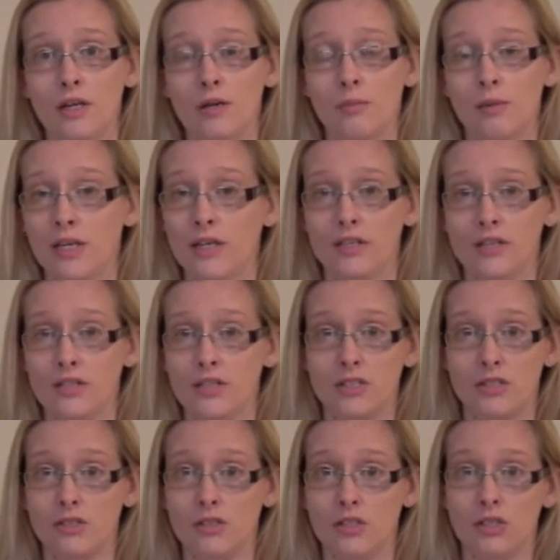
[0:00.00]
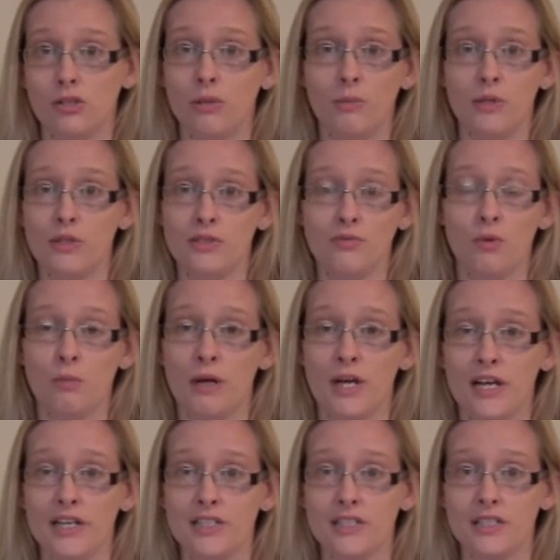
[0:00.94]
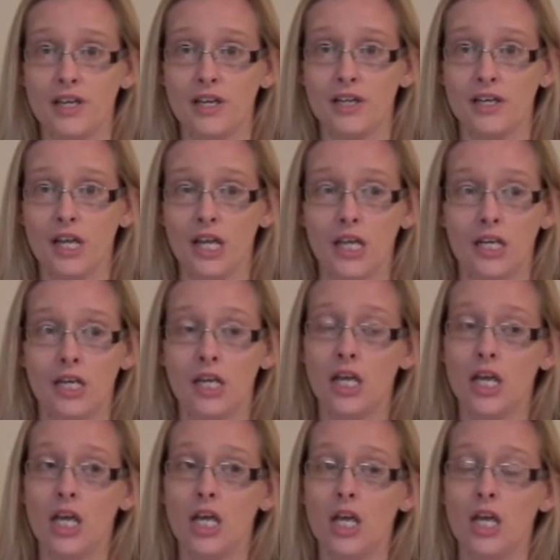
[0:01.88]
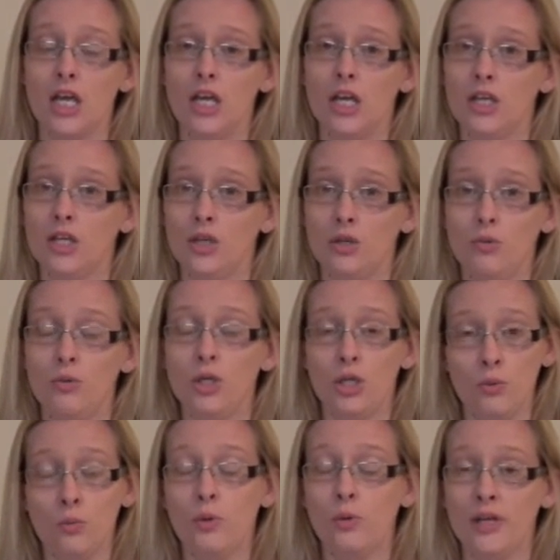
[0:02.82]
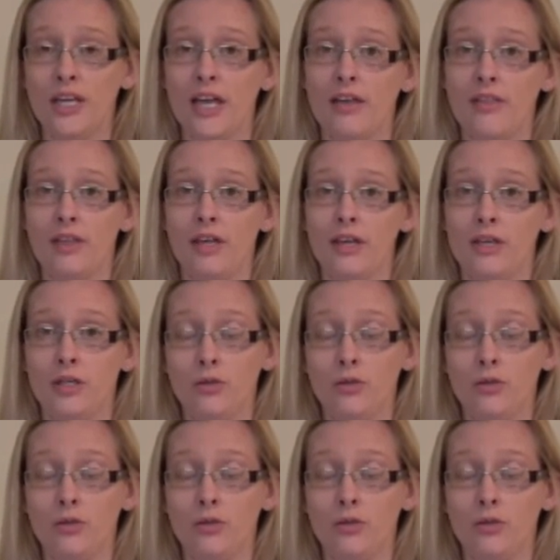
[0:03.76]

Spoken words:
because you're a beautiful person, and you will get there.